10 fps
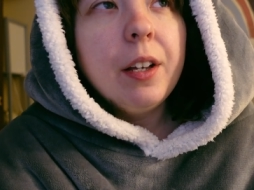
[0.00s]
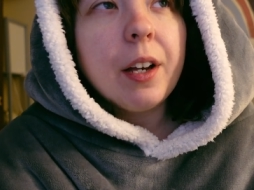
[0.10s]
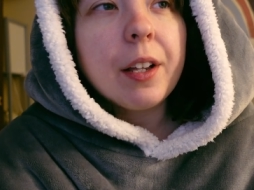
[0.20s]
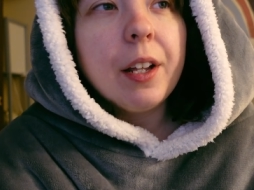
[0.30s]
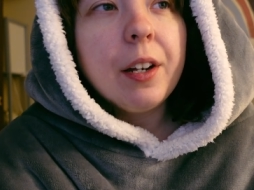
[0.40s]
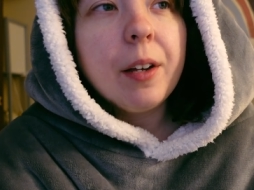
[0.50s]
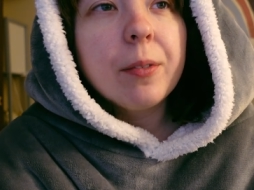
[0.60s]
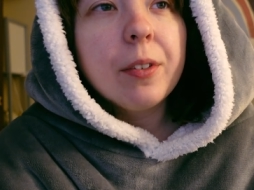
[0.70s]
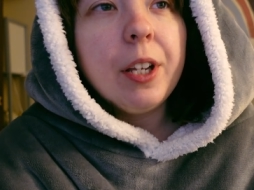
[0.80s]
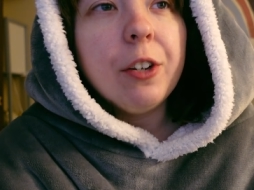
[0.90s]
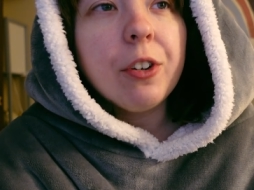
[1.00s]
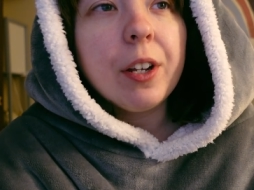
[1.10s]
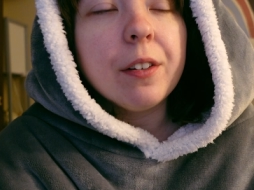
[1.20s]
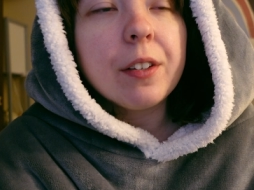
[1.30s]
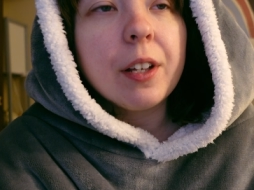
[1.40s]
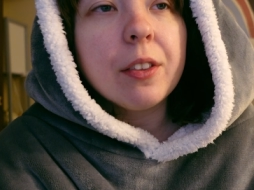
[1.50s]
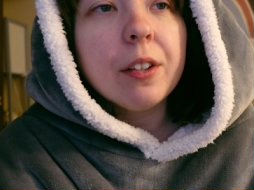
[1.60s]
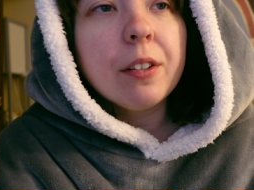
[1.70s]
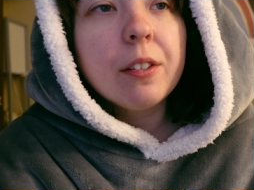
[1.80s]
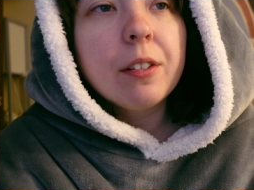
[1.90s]
I can't have keychains at
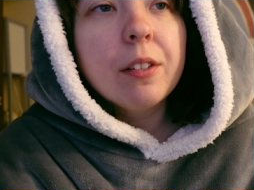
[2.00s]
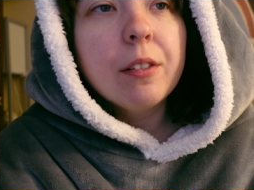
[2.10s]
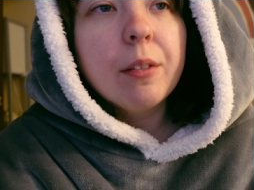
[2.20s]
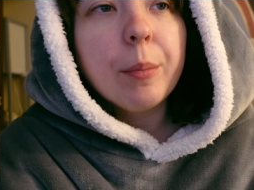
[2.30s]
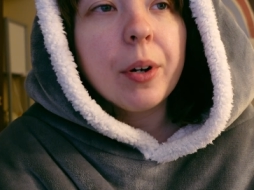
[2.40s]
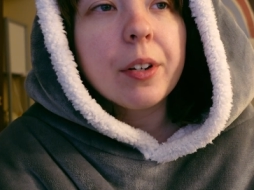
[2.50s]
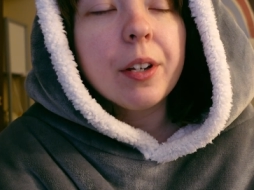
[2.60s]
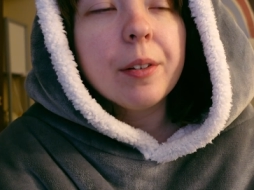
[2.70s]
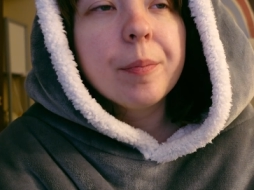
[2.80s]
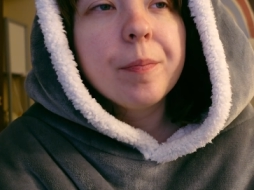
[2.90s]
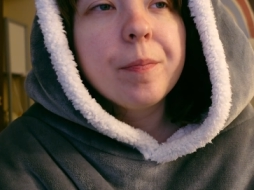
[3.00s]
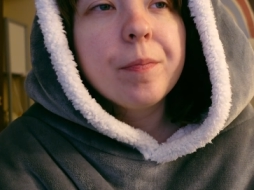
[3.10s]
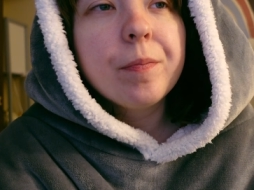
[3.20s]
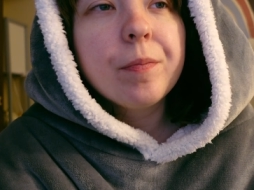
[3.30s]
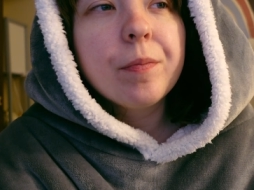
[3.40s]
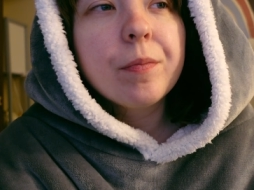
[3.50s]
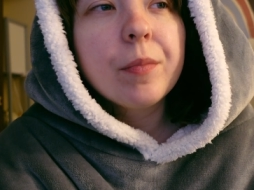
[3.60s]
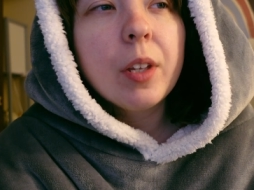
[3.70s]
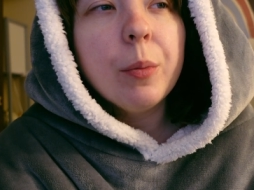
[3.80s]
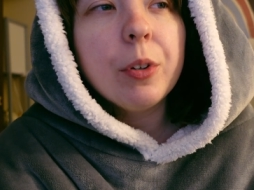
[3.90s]
this market,
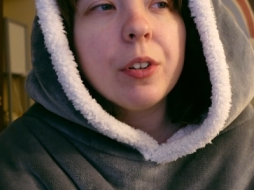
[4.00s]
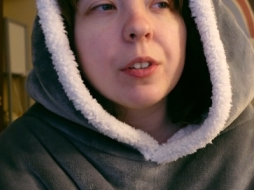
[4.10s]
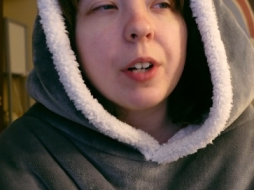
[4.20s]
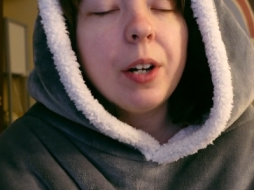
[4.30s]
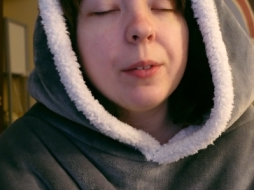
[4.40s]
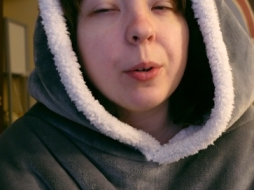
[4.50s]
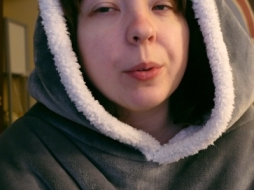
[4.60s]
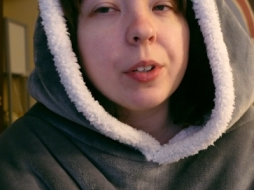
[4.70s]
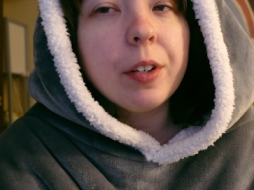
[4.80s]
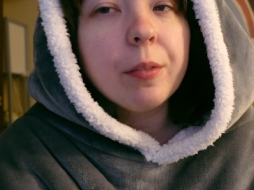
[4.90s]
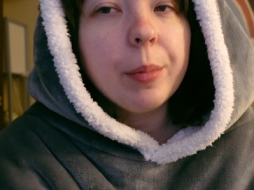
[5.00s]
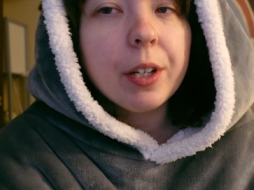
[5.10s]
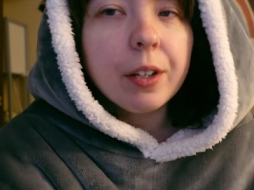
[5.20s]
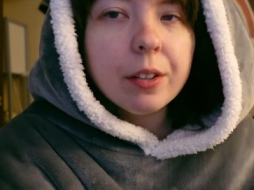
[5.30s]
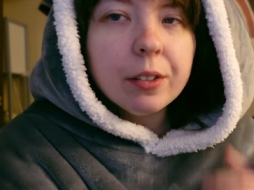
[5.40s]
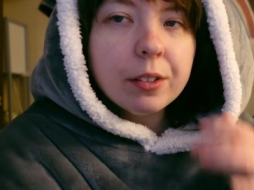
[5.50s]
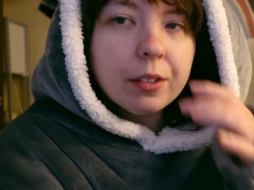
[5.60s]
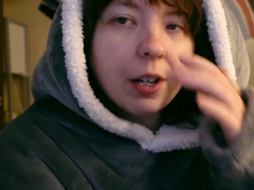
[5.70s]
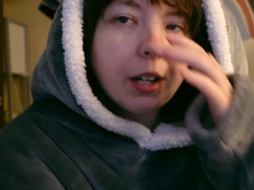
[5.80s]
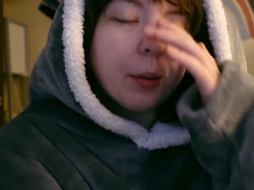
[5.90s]
which is kind of a relief because
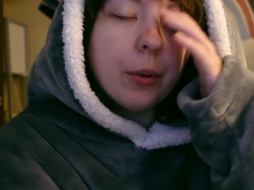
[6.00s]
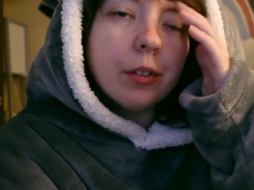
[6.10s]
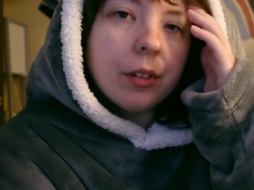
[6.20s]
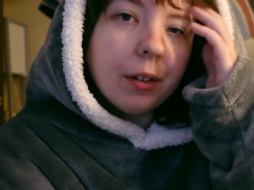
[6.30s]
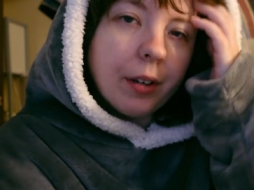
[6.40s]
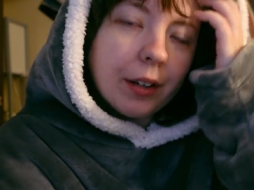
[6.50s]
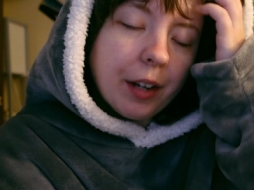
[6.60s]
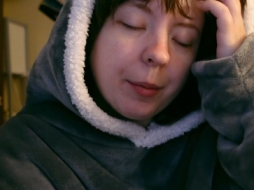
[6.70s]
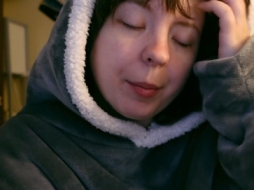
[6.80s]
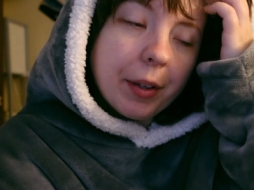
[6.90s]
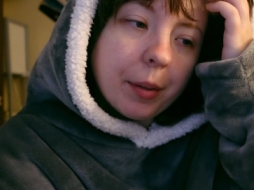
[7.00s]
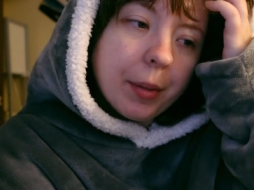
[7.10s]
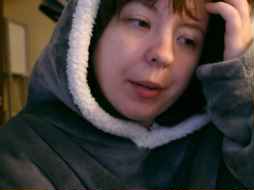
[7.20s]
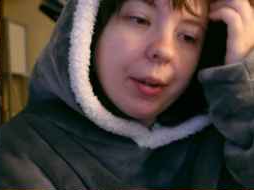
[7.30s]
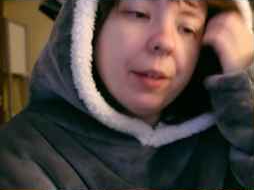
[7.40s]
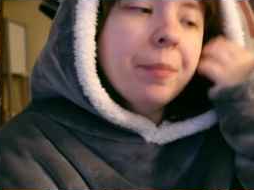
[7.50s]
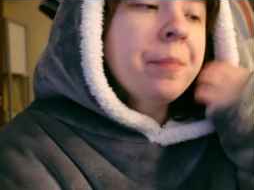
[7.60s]
I wouldn't have had time to make them anyway.